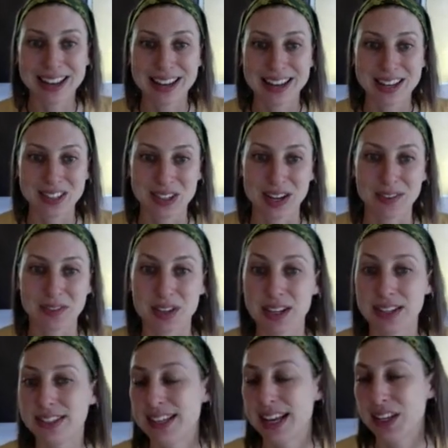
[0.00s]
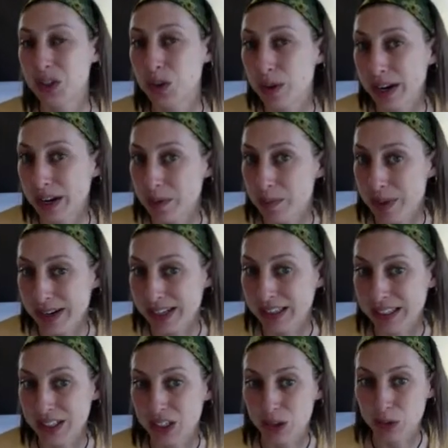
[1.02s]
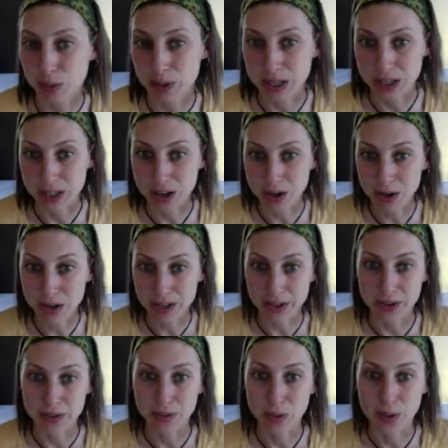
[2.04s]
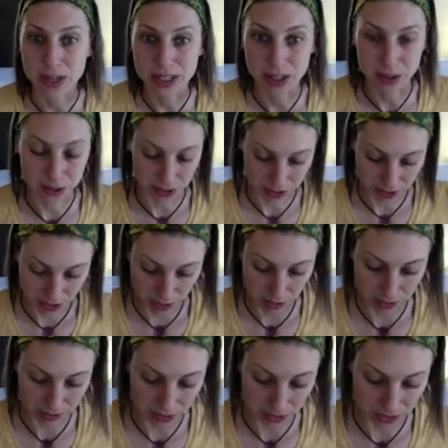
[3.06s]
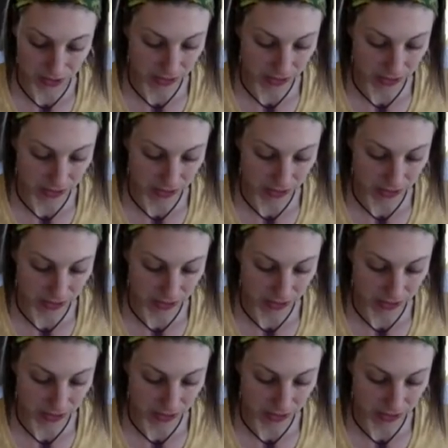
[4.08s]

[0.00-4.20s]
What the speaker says: So it says you recommend at least 3 yoke. They're $40 a yoke. Let's just